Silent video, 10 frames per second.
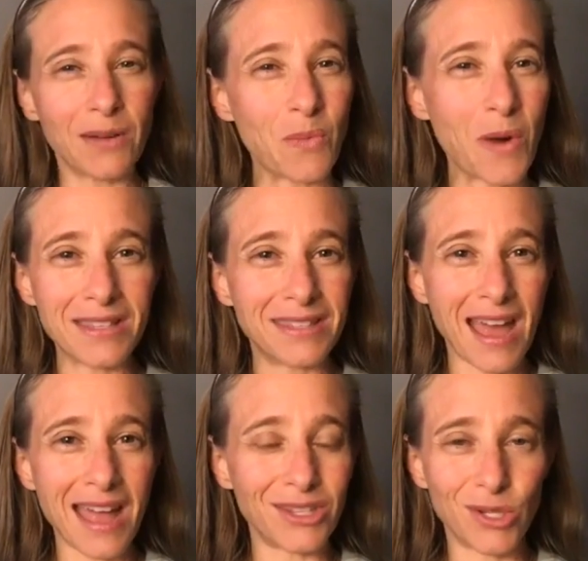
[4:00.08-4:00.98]
was
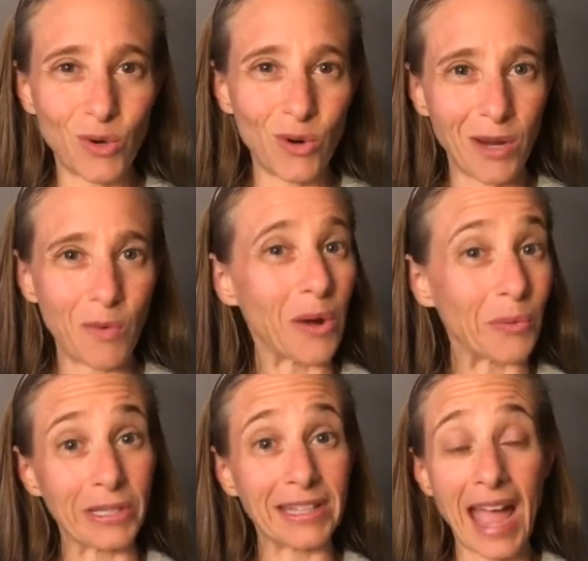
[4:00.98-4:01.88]
that story
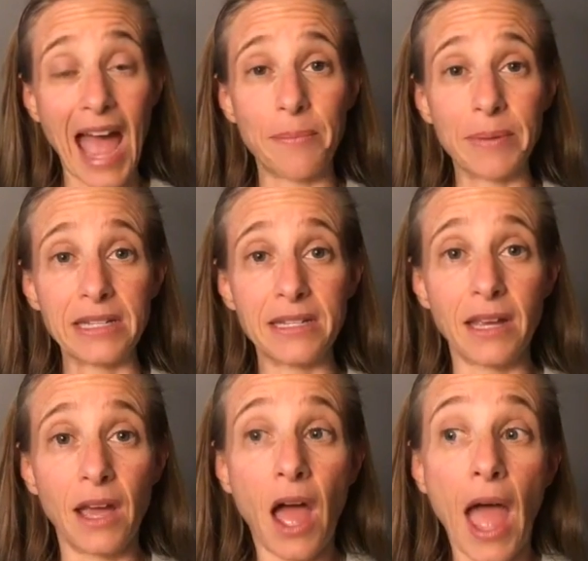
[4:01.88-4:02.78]
what really happened?
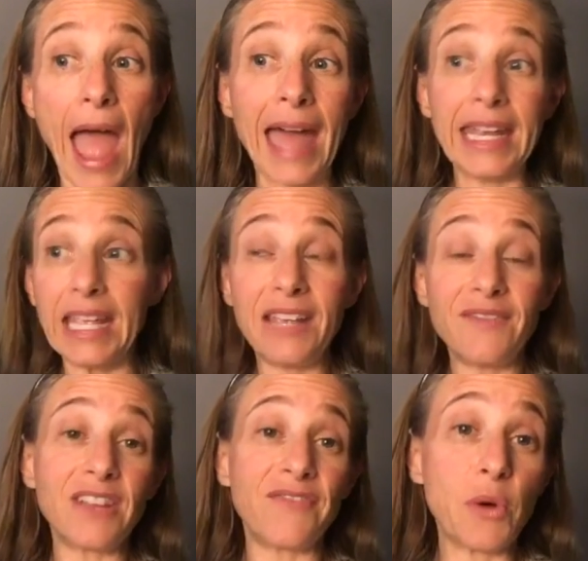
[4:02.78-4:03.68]
And
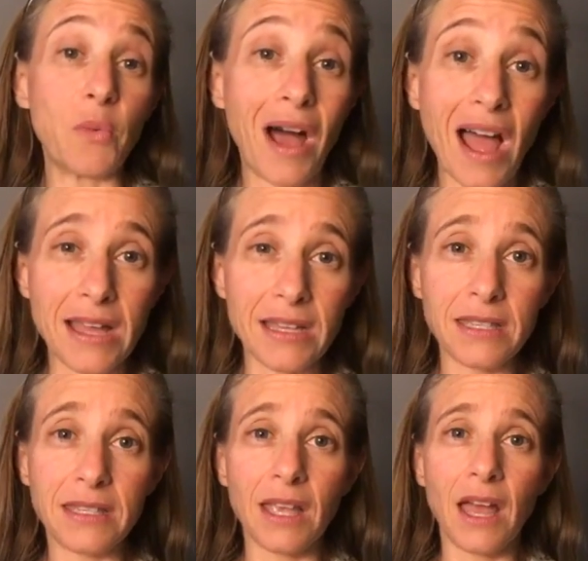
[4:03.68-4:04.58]
even if it was,